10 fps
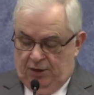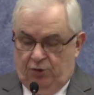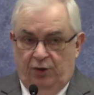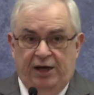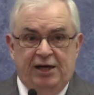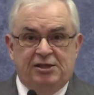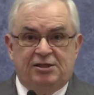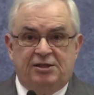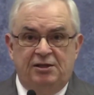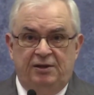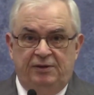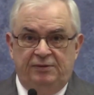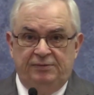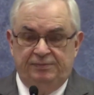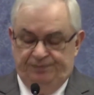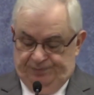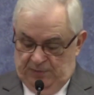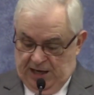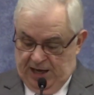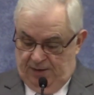Grace
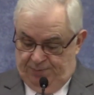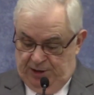and